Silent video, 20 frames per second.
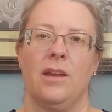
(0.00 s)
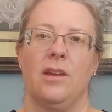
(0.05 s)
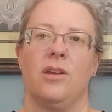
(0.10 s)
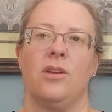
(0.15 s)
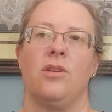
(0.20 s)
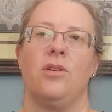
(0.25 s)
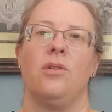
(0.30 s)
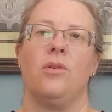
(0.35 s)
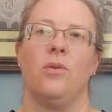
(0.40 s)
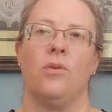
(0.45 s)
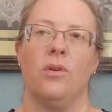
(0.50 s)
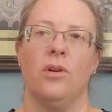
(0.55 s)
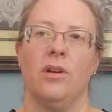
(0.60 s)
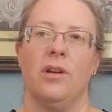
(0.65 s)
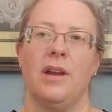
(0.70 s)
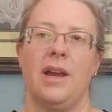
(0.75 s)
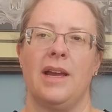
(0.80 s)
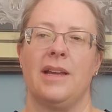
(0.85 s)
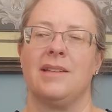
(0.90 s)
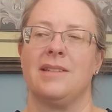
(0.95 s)
your
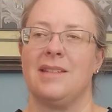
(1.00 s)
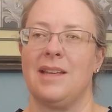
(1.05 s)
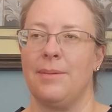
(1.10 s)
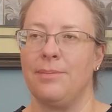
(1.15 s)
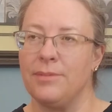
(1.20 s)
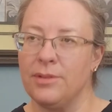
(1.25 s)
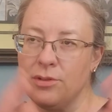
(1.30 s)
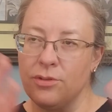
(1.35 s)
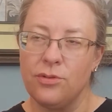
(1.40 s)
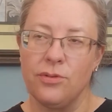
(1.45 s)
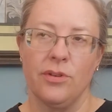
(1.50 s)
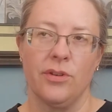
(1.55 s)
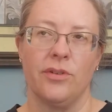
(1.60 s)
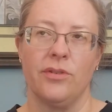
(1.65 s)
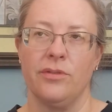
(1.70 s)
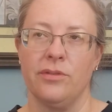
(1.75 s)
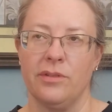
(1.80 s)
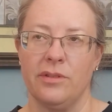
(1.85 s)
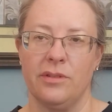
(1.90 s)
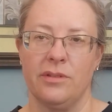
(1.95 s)
accepted
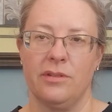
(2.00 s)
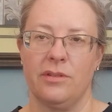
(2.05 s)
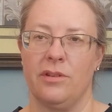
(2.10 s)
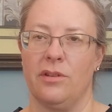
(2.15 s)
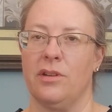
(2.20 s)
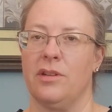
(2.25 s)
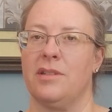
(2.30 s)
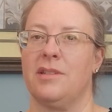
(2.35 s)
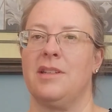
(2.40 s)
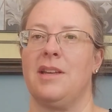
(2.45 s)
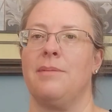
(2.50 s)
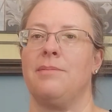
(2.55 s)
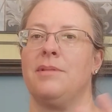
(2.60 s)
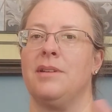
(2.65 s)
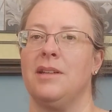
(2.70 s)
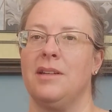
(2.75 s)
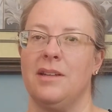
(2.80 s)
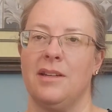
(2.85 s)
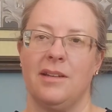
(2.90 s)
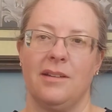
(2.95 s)
truth, your
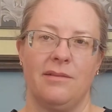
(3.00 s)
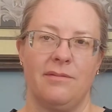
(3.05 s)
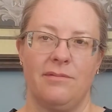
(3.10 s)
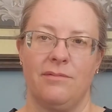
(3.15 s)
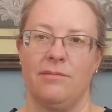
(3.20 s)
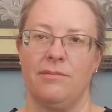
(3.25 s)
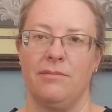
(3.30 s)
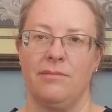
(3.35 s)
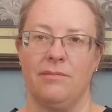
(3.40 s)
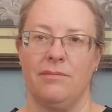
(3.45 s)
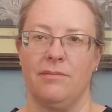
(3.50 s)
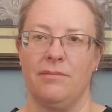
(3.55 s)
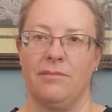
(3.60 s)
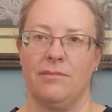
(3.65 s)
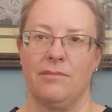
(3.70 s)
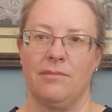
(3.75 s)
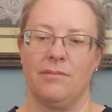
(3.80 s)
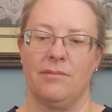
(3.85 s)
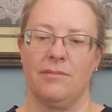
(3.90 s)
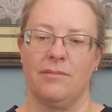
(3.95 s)
accepted
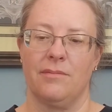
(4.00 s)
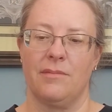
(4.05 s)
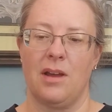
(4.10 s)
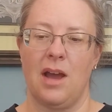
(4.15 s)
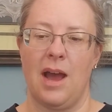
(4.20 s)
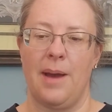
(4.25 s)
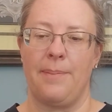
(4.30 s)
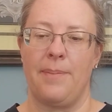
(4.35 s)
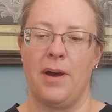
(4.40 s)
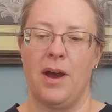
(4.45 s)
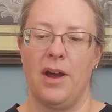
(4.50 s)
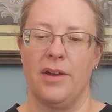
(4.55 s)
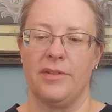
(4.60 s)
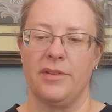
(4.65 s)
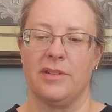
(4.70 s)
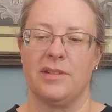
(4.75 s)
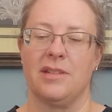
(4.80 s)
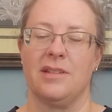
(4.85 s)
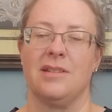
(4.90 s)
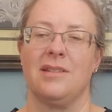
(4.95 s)

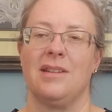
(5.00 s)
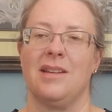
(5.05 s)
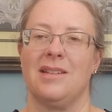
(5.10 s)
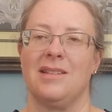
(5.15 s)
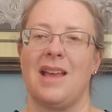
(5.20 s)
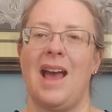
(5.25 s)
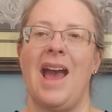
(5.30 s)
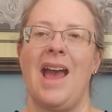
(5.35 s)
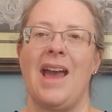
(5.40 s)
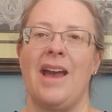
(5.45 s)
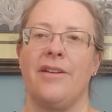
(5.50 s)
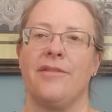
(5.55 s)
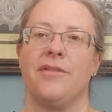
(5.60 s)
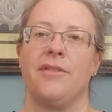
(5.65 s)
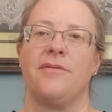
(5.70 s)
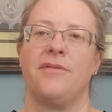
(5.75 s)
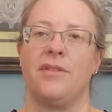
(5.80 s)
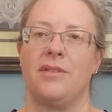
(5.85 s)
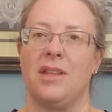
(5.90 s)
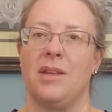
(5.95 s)
hypothesis is half,
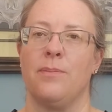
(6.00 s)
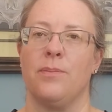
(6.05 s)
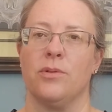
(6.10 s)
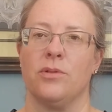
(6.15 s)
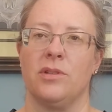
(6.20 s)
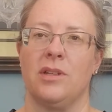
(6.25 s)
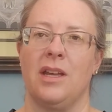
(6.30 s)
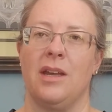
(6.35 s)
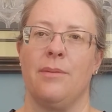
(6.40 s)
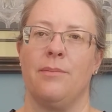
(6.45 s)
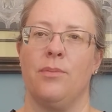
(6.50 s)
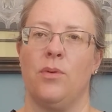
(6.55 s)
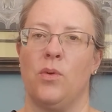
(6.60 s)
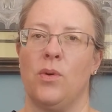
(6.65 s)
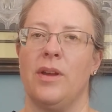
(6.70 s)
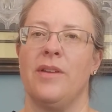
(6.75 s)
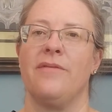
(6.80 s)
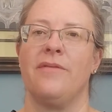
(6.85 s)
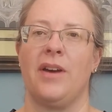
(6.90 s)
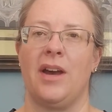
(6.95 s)
50%,
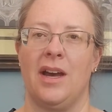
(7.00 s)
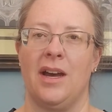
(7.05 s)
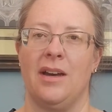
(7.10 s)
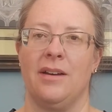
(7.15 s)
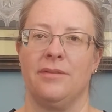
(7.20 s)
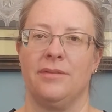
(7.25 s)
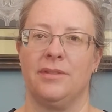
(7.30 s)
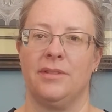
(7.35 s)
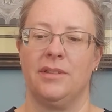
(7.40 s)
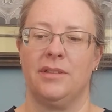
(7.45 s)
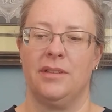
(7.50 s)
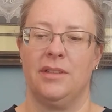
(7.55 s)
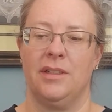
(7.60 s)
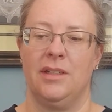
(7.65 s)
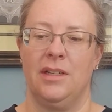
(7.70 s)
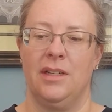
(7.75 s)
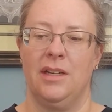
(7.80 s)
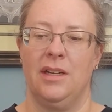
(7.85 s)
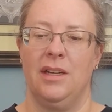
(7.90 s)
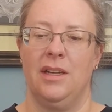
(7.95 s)
0.5.
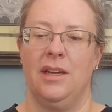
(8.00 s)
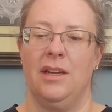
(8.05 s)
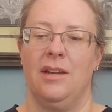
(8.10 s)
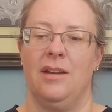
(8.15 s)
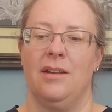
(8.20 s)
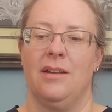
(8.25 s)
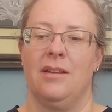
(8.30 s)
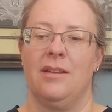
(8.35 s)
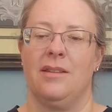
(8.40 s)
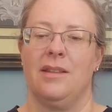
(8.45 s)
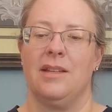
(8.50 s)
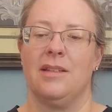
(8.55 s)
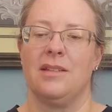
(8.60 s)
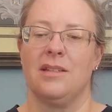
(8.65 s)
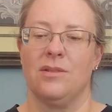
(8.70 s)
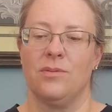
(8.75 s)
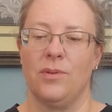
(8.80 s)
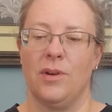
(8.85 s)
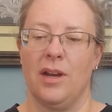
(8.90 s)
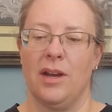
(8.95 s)
This
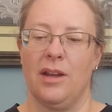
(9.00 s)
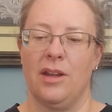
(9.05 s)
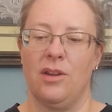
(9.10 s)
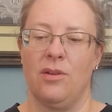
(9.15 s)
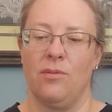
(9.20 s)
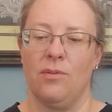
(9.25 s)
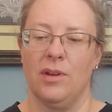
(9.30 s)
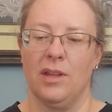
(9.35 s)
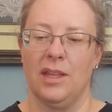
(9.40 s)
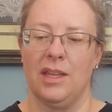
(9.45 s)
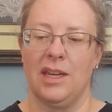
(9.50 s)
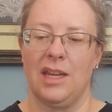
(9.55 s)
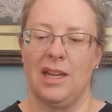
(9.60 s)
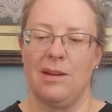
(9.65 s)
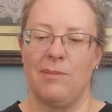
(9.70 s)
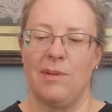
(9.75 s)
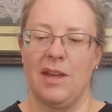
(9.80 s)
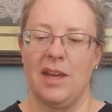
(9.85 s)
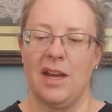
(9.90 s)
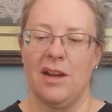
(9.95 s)
is where you really need to
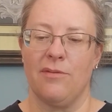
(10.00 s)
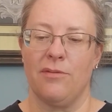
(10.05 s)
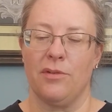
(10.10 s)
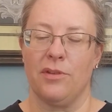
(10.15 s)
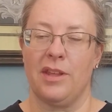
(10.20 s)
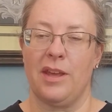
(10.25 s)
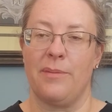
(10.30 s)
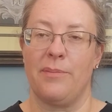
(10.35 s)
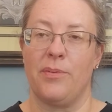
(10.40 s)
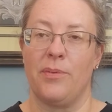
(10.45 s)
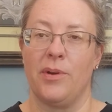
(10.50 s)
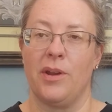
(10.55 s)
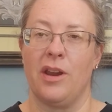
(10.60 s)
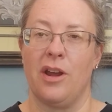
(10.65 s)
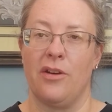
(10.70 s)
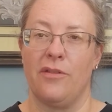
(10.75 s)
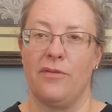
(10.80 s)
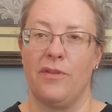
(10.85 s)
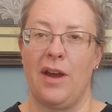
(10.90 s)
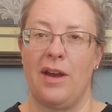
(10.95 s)
be careful with that
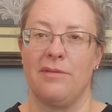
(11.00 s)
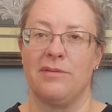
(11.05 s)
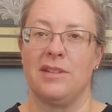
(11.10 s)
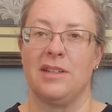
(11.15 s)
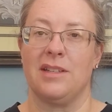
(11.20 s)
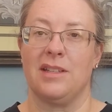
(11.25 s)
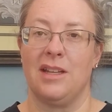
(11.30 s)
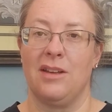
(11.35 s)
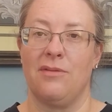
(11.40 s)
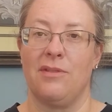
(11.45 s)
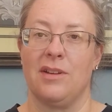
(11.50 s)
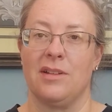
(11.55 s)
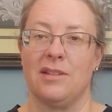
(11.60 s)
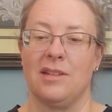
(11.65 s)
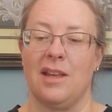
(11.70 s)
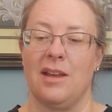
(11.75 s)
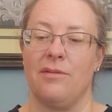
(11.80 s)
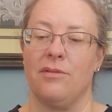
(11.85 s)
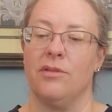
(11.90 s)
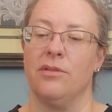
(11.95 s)
0.05 significance
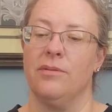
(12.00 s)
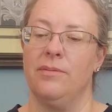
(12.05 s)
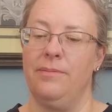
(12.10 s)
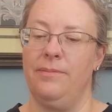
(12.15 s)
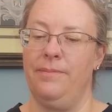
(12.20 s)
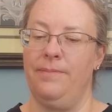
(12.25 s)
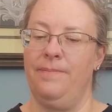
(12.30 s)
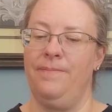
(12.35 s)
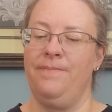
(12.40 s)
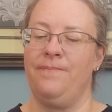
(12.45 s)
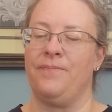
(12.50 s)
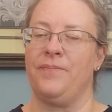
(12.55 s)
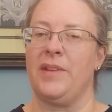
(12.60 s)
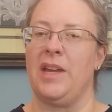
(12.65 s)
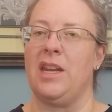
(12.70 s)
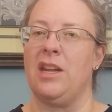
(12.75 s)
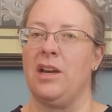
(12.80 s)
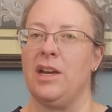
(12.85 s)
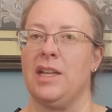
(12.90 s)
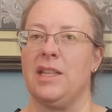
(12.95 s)
level and
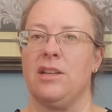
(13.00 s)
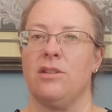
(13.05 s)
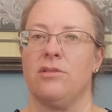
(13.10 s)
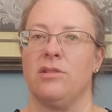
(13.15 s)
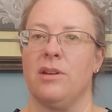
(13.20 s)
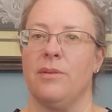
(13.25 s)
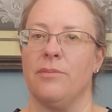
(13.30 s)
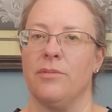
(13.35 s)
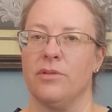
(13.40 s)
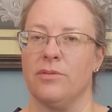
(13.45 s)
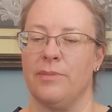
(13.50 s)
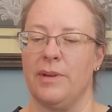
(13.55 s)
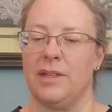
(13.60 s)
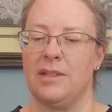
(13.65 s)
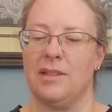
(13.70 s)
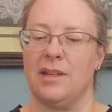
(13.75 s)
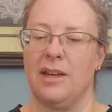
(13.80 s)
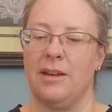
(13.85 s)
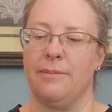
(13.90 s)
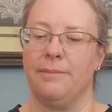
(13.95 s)
not get those numbers
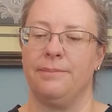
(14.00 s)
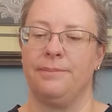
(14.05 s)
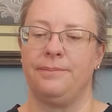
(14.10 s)
mixed up.